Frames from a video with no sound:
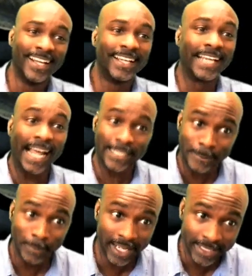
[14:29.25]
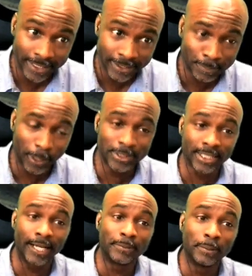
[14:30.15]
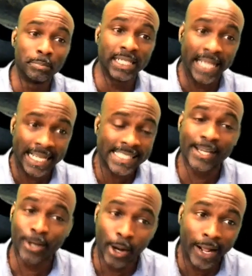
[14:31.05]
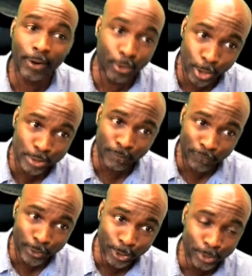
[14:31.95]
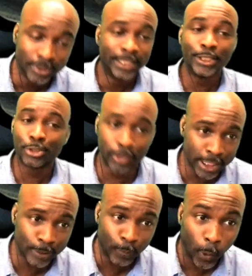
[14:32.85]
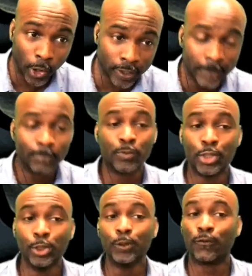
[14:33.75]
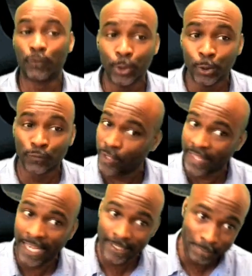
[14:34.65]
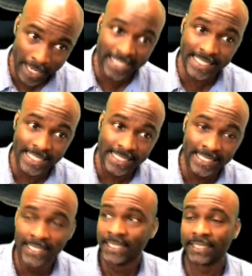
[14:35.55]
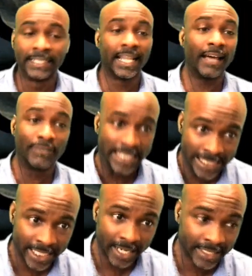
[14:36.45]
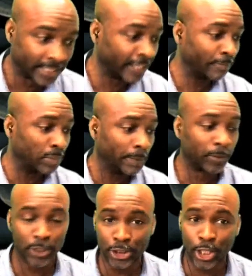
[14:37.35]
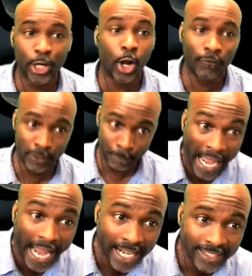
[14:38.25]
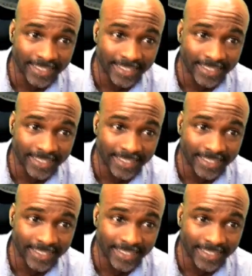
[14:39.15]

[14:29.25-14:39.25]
Not the money. You're supposed to come to me. I said go out, grow some food, drink some water, use food for thy medicine, love each other, give people the shirt off your back.